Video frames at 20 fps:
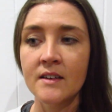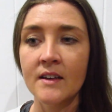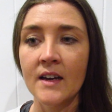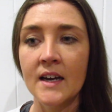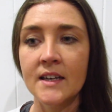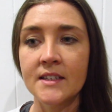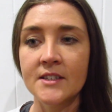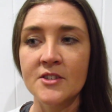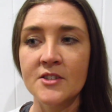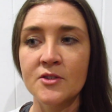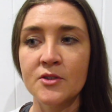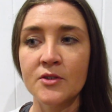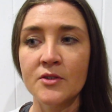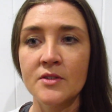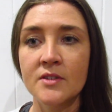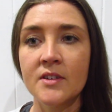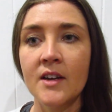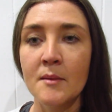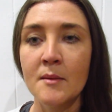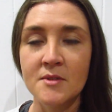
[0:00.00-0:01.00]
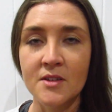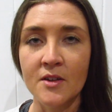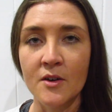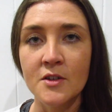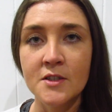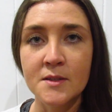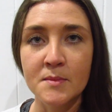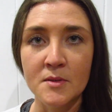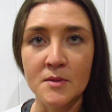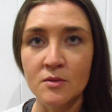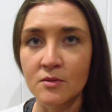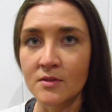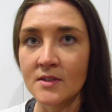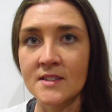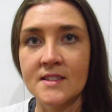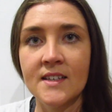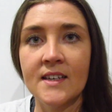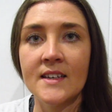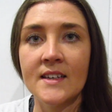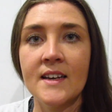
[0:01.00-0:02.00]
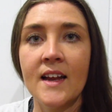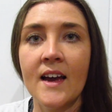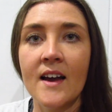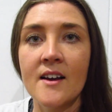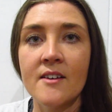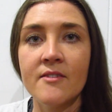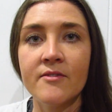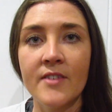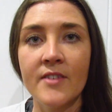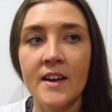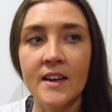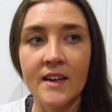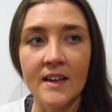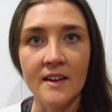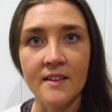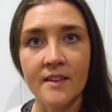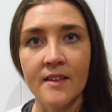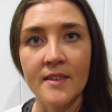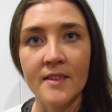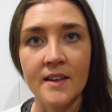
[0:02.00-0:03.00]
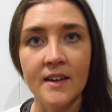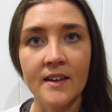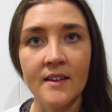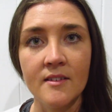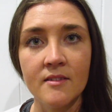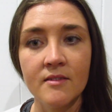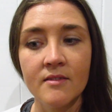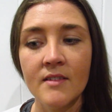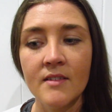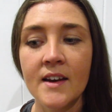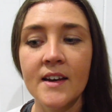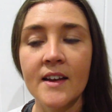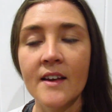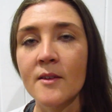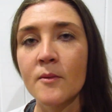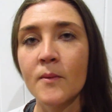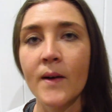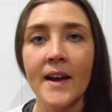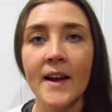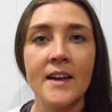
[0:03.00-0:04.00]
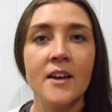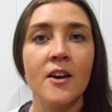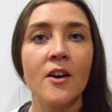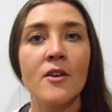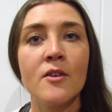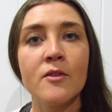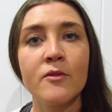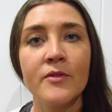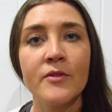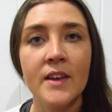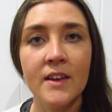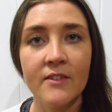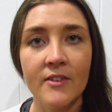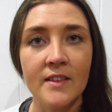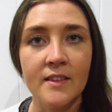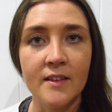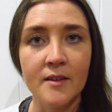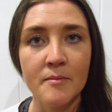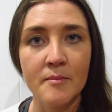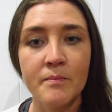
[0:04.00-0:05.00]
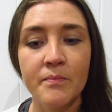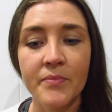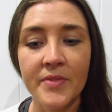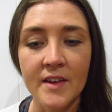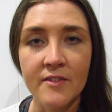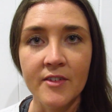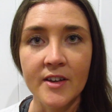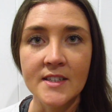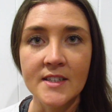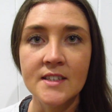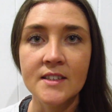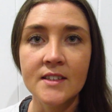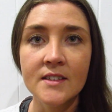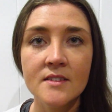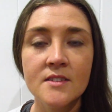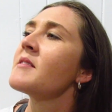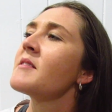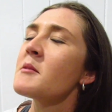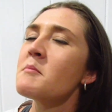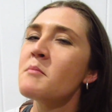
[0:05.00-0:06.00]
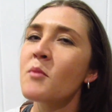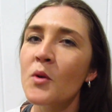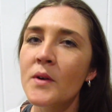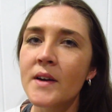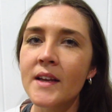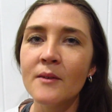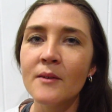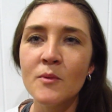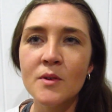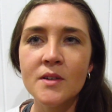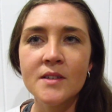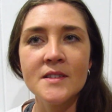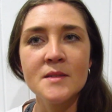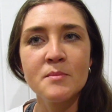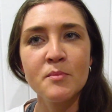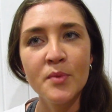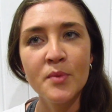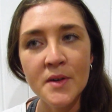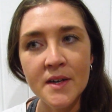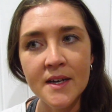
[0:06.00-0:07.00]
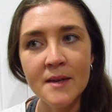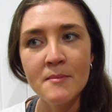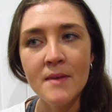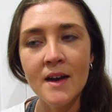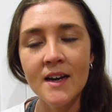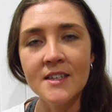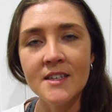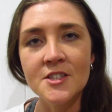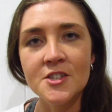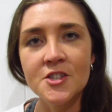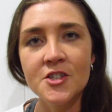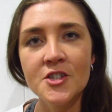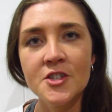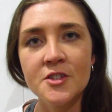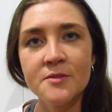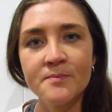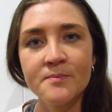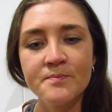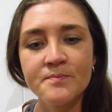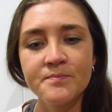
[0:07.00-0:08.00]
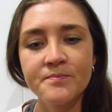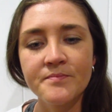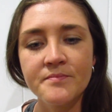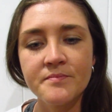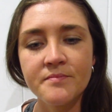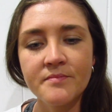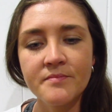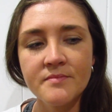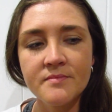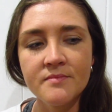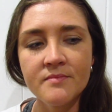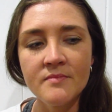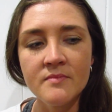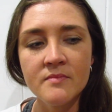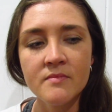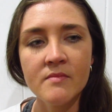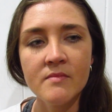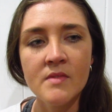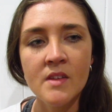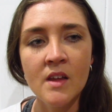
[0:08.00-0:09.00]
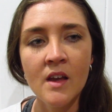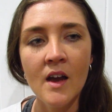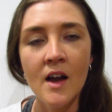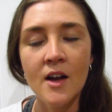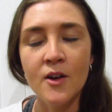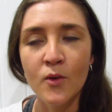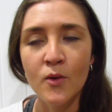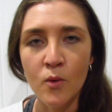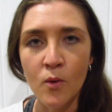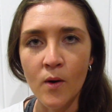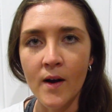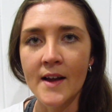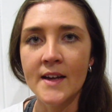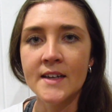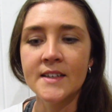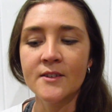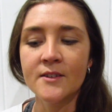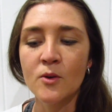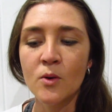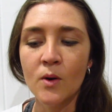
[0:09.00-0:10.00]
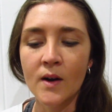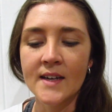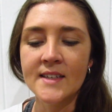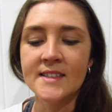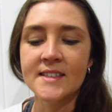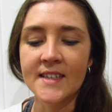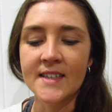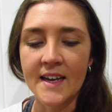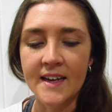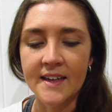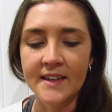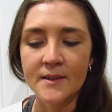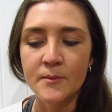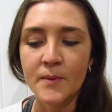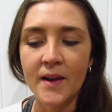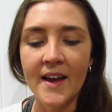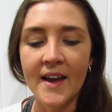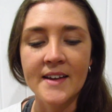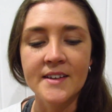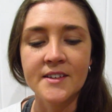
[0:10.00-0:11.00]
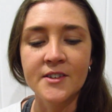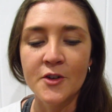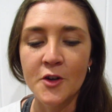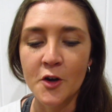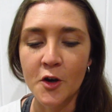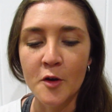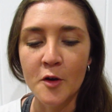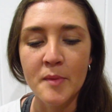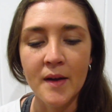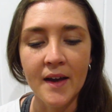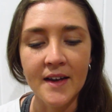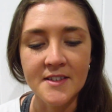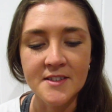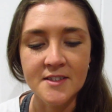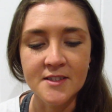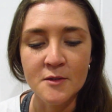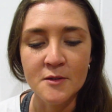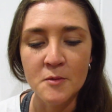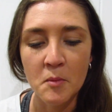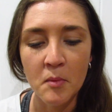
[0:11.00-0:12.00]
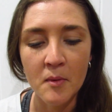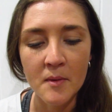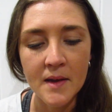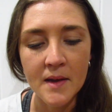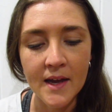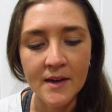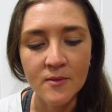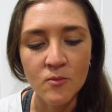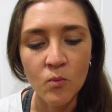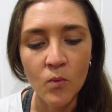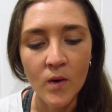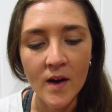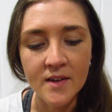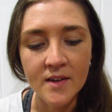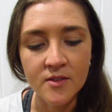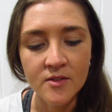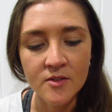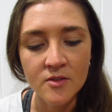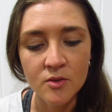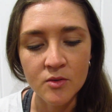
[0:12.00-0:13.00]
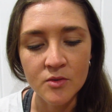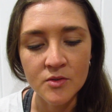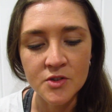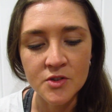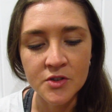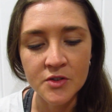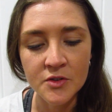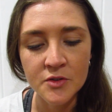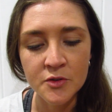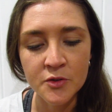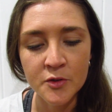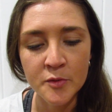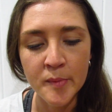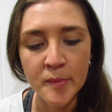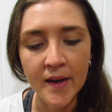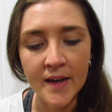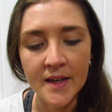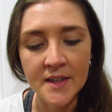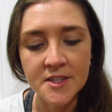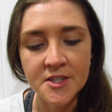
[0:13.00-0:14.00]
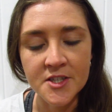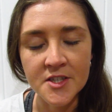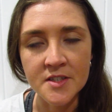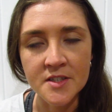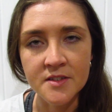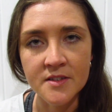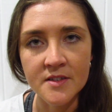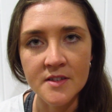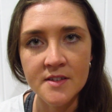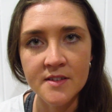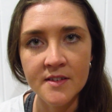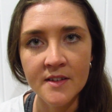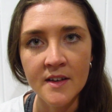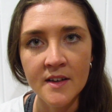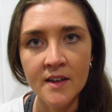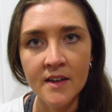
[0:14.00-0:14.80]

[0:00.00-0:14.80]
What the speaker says: had to come to the hospital because they didn't have any other way of giving them their Ventolin. The morning was pretty much a quiet day. We had no patients. We probably had 1 or 2 patients